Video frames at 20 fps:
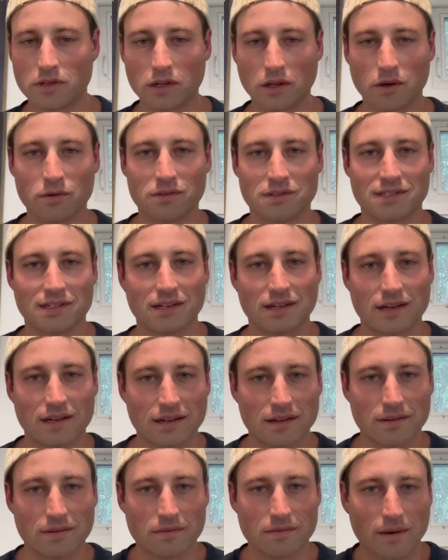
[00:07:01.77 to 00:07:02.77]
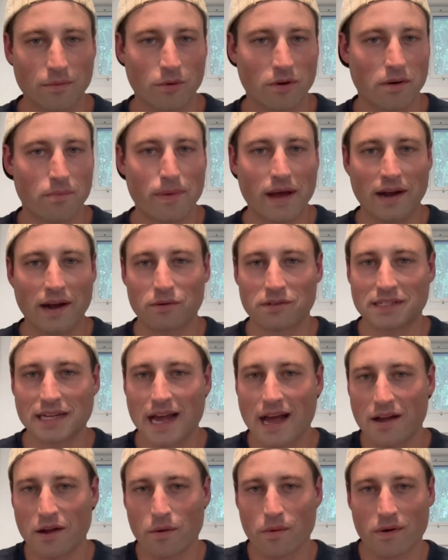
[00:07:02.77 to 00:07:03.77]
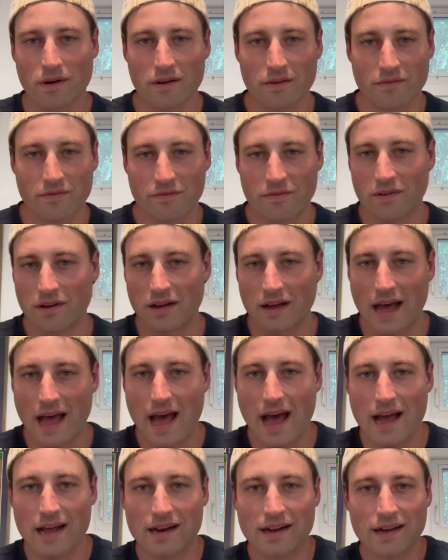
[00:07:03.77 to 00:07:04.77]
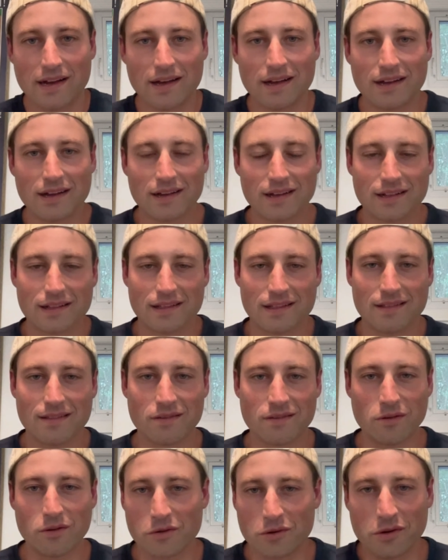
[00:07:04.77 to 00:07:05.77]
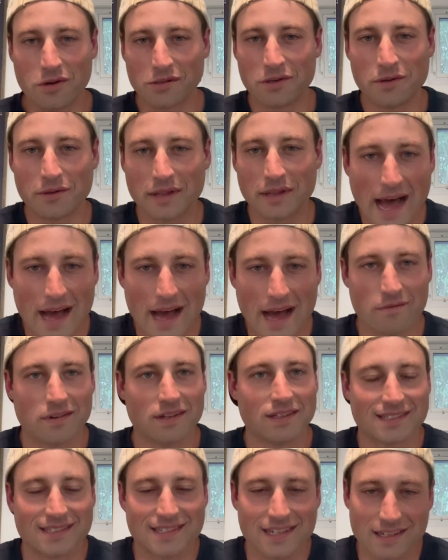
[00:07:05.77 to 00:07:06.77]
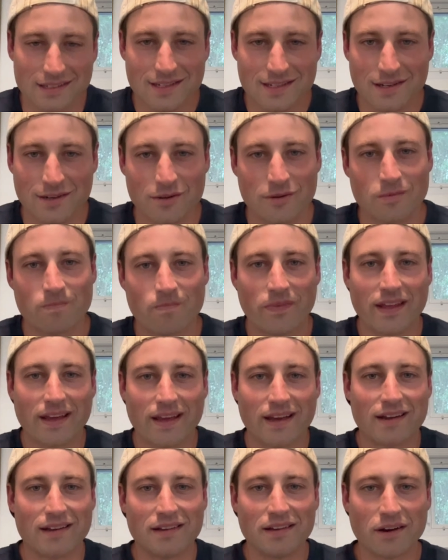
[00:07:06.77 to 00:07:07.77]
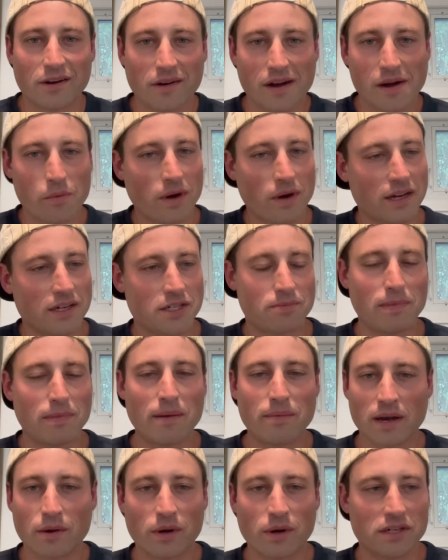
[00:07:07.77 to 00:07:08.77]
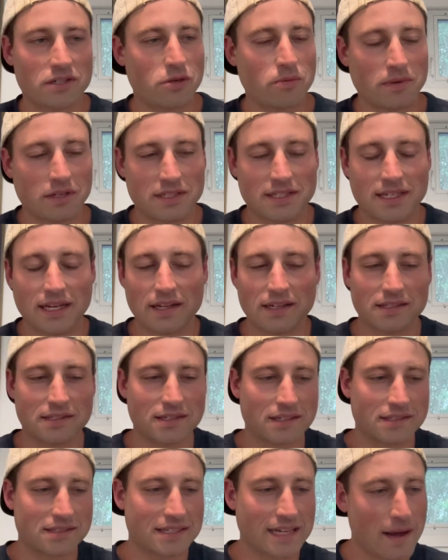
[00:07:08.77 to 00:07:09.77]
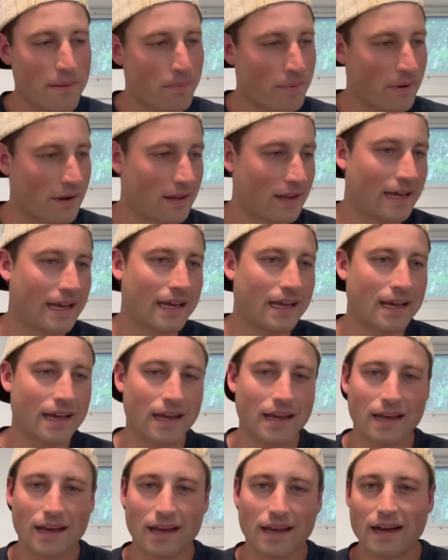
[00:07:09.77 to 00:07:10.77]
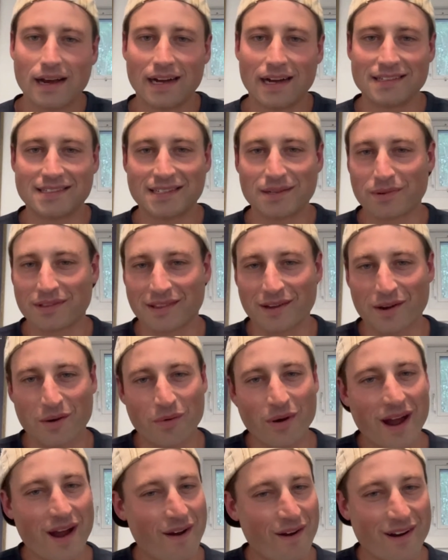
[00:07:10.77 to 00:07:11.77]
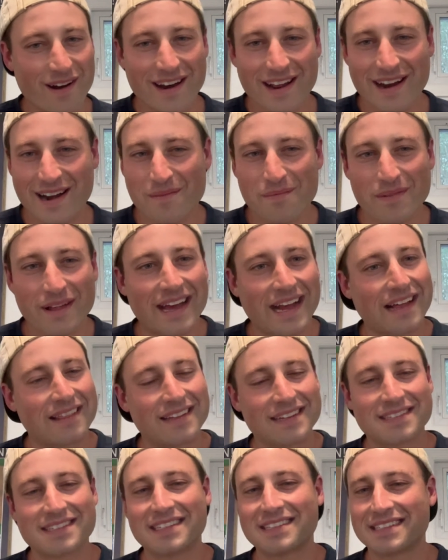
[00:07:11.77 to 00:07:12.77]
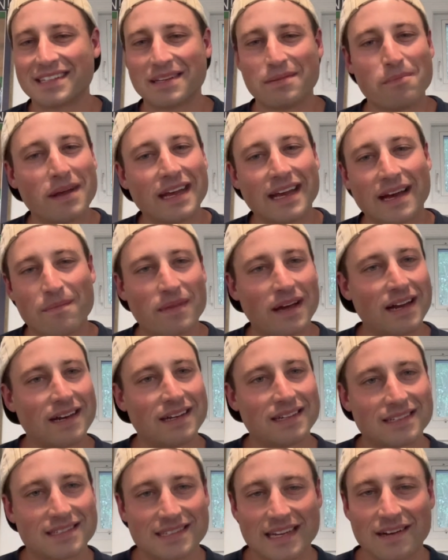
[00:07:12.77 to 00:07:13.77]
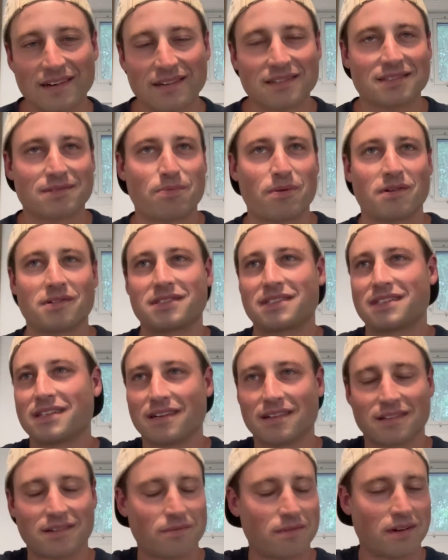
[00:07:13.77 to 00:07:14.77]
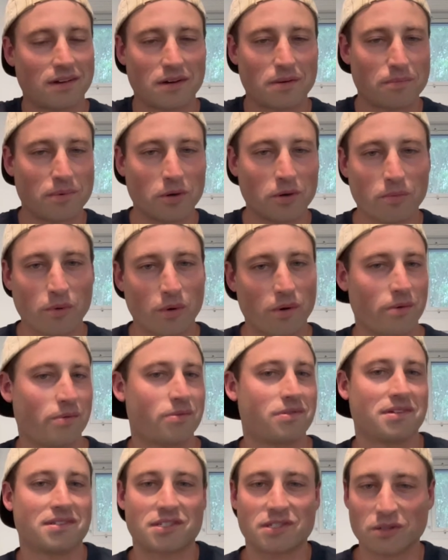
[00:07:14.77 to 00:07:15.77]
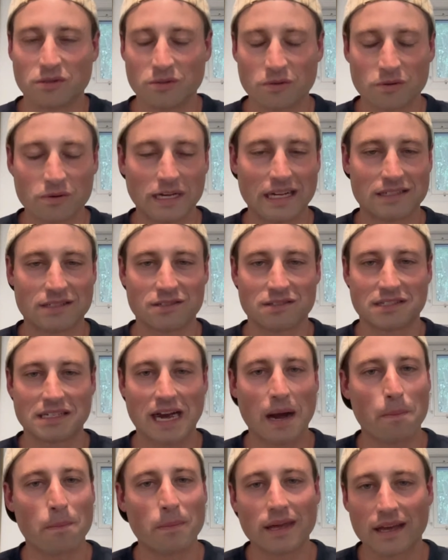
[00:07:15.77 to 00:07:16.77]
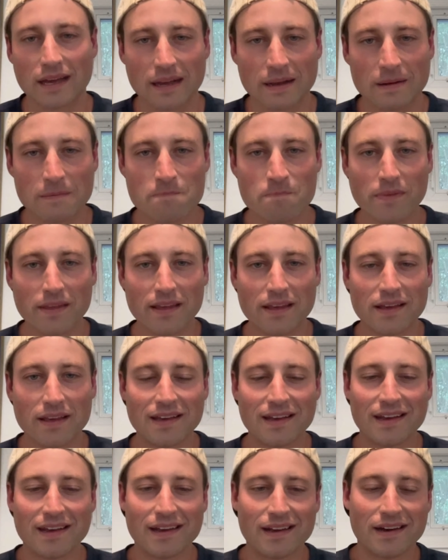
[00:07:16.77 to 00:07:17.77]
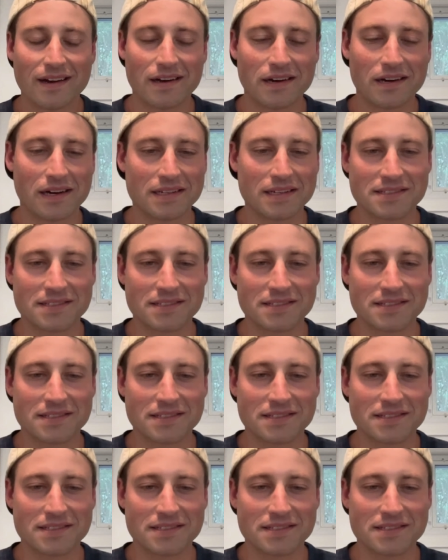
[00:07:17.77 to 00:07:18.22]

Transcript: clothes and a, I'm wearing a backwards hat, you're wearing a, a hat, you, you can do that in real estate too. And, you know, I watched, maybe I watched too much Selling Sunset, but like, I see what they're wearing and I'm like, this isn't me. I'm not a salesperson on the, on a billboard with a suit. That's just not me. Uh,